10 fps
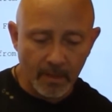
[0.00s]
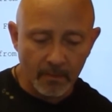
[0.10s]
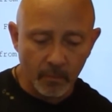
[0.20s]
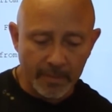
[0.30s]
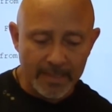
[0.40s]

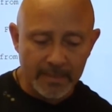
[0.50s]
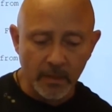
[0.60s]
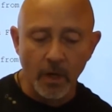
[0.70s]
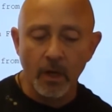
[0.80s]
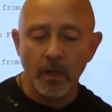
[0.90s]
We got to see
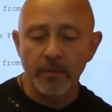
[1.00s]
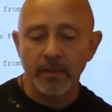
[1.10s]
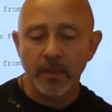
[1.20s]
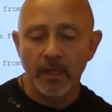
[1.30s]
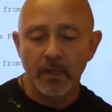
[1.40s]
all
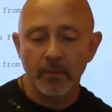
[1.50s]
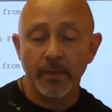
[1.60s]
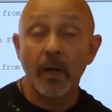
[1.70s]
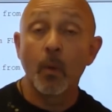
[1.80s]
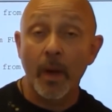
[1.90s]
the, we got
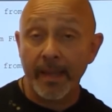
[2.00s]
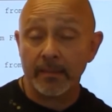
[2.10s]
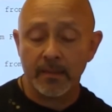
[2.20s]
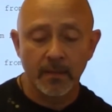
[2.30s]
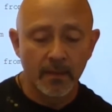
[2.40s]
to
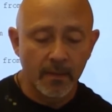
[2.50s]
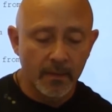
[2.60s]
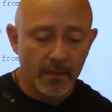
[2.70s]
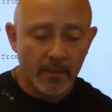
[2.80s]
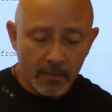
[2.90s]
wait
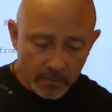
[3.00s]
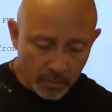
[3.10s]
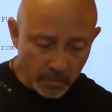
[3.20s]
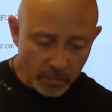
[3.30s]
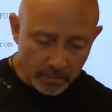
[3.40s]

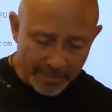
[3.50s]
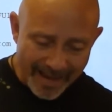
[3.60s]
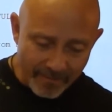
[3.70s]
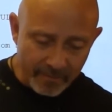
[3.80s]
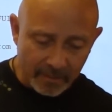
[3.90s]
till
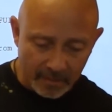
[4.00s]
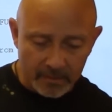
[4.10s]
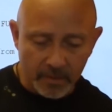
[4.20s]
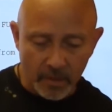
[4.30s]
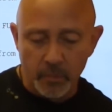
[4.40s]
everything
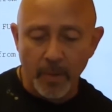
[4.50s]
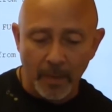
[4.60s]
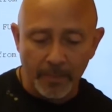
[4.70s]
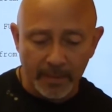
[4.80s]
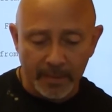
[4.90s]
starts
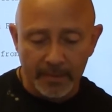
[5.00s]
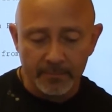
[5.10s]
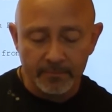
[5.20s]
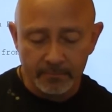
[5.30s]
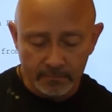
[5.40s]
populating.
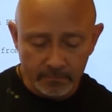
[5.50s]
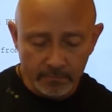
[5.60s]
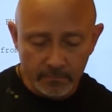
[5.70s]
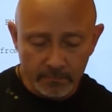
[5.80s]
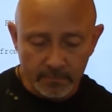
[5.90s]

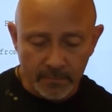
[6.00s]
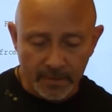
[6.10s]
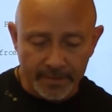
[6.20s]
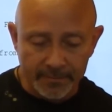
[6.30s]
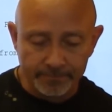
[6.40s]
All right.